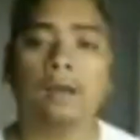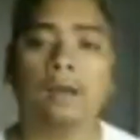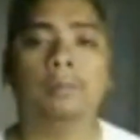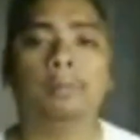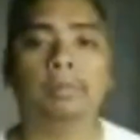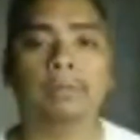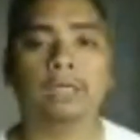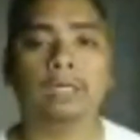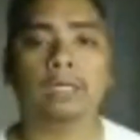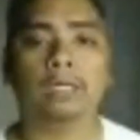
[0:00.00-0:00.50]

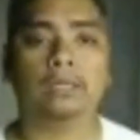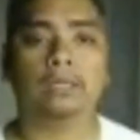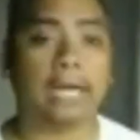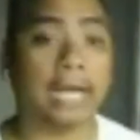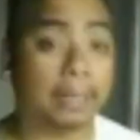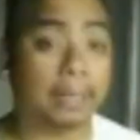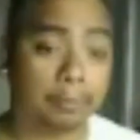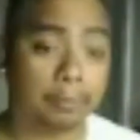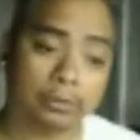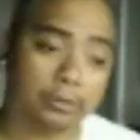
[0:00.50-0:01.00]
But
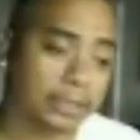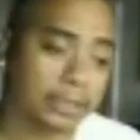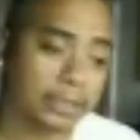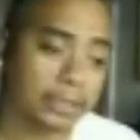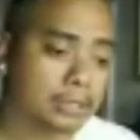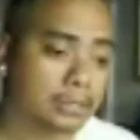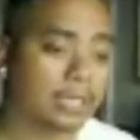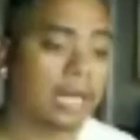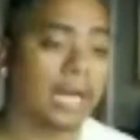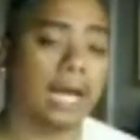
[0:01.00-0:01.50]
Apple
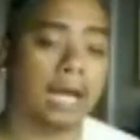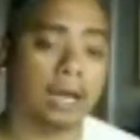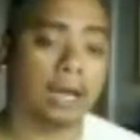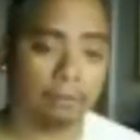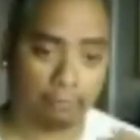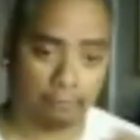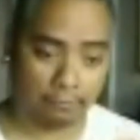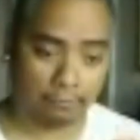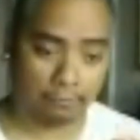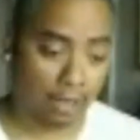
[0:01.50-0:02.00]
needs to
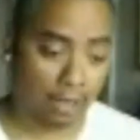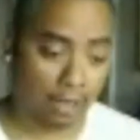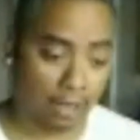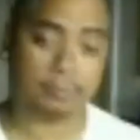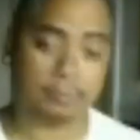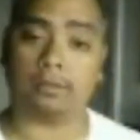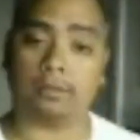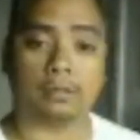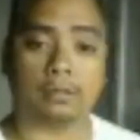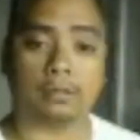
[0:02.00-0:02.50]
have
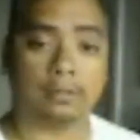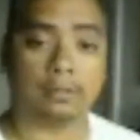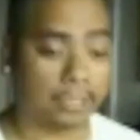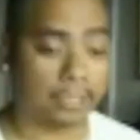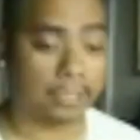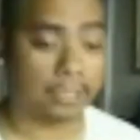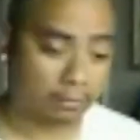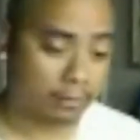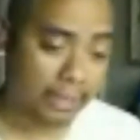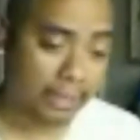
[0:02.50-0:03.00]
options.
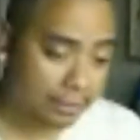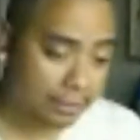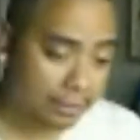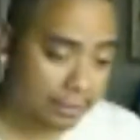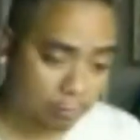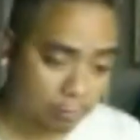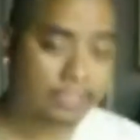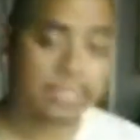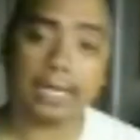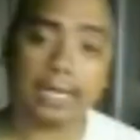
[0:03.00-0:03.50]

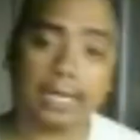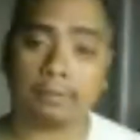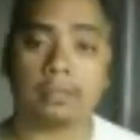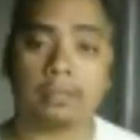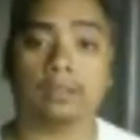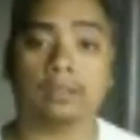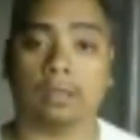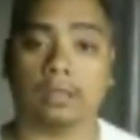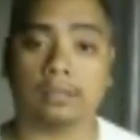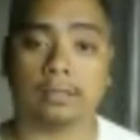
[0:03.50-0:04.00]
That's what
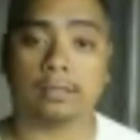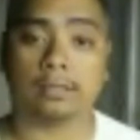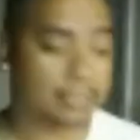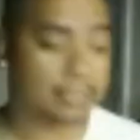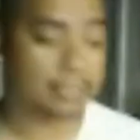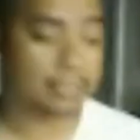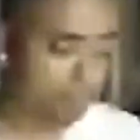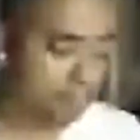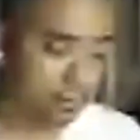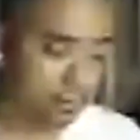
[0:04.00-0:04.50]
Samsung does.
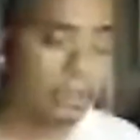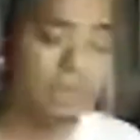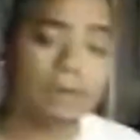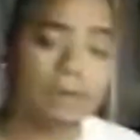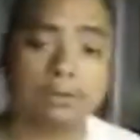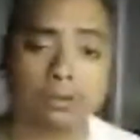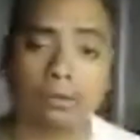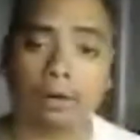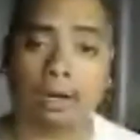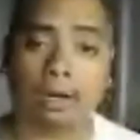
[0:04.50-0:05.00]
Samsung
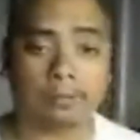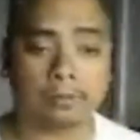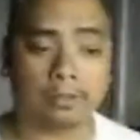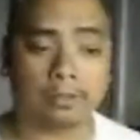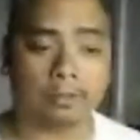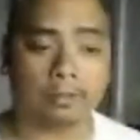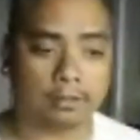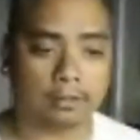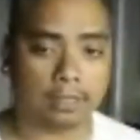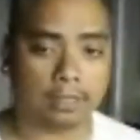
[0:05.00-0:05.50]
gives you
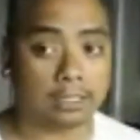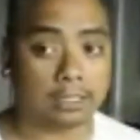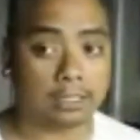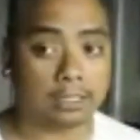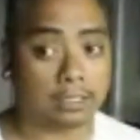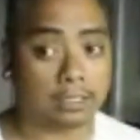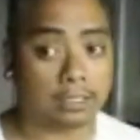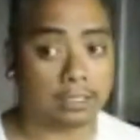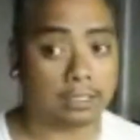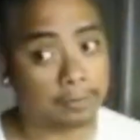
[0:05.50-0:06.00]
options. They
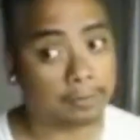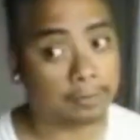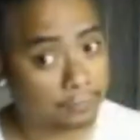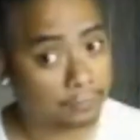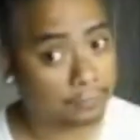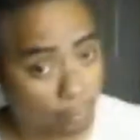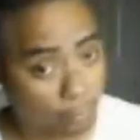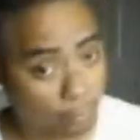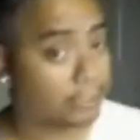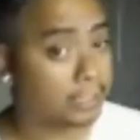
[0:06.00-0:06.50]
sometimes
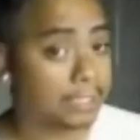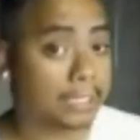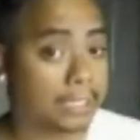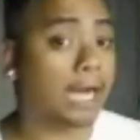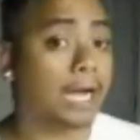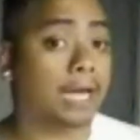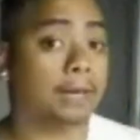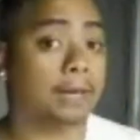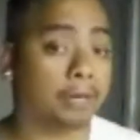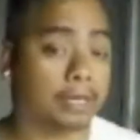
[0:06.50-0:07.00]
give you really
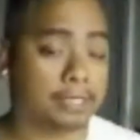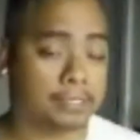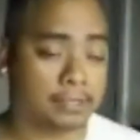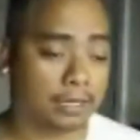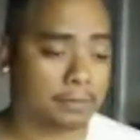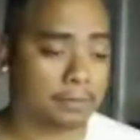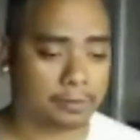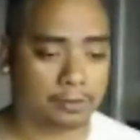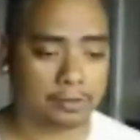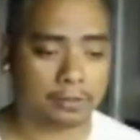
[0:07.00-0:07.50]
high-priced
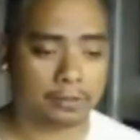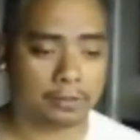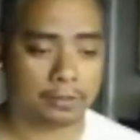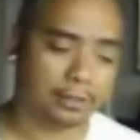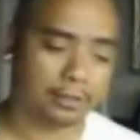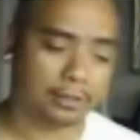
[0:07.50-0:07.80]
options, and they